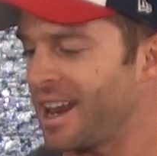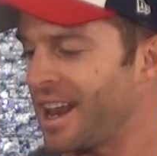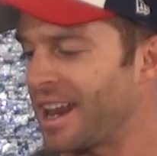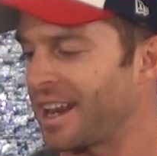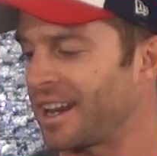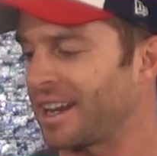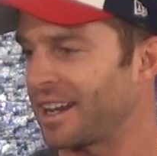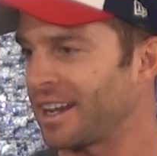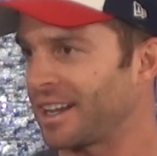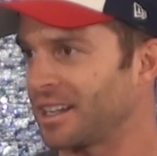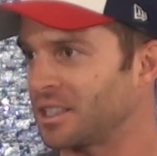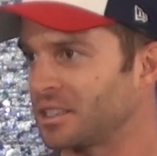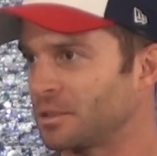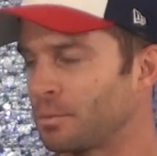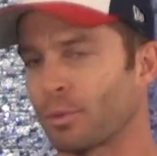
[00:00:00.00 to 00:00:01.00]

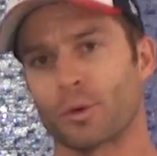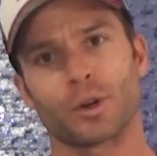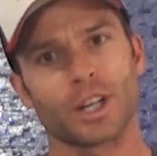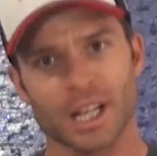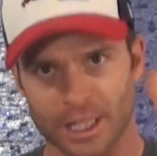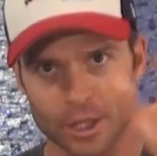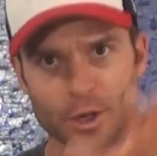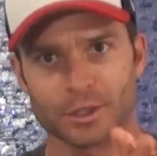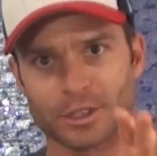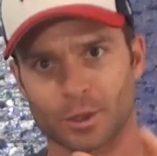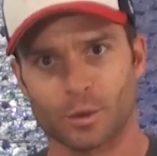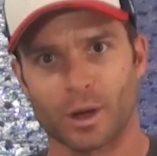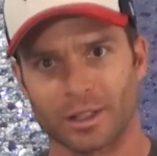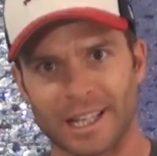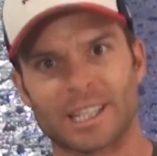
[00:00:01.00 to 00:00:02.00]
and pretty close to
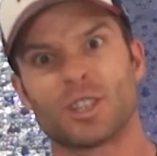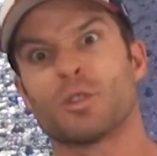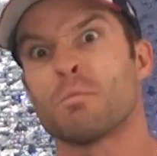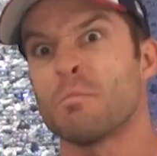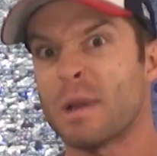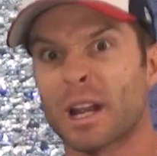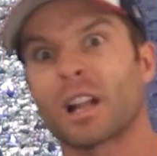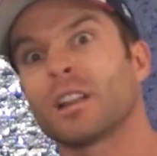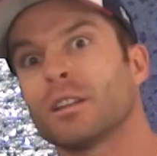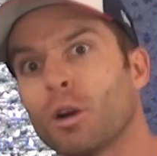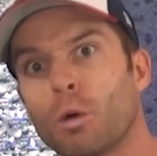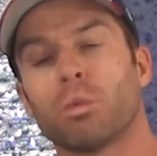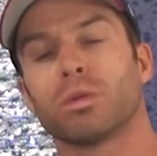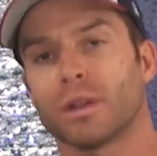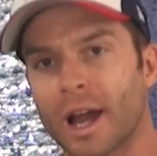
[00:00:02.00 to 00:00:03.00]
what like your
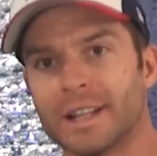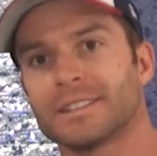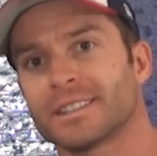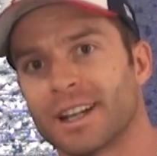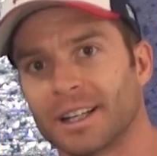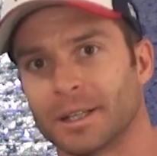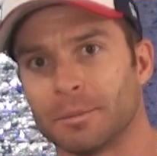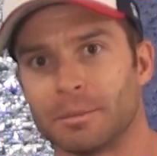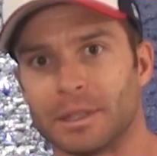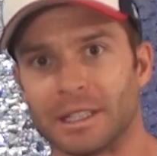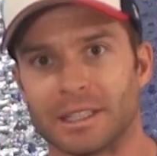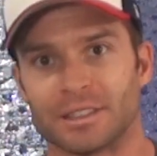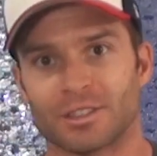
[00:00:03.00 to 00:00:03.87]
Michelob Light's gonna be.